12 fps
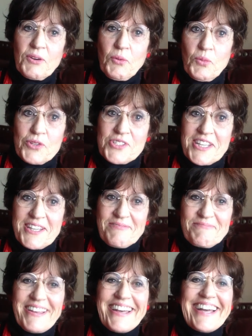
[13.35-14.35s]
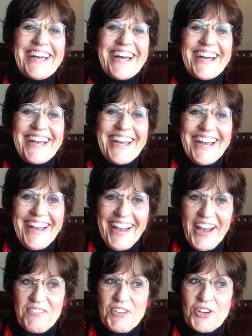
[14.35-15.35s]
We'll see.
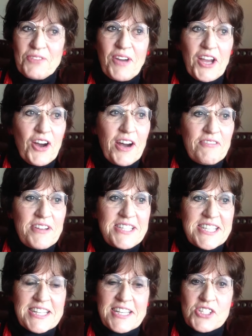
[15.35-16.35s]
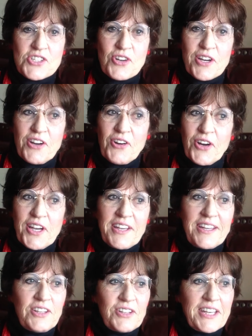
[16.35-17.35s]
I'm here in my office in Astoria,
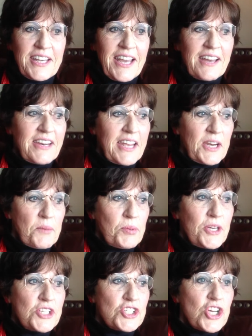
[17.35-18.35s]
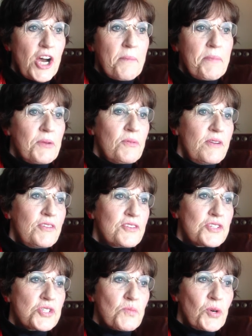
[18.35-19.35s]
Oregon, looking out at a pretty choppy river
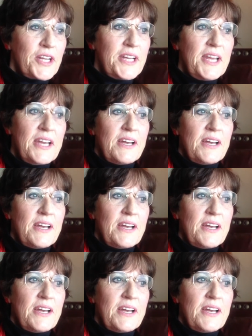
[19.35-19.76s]
this morning.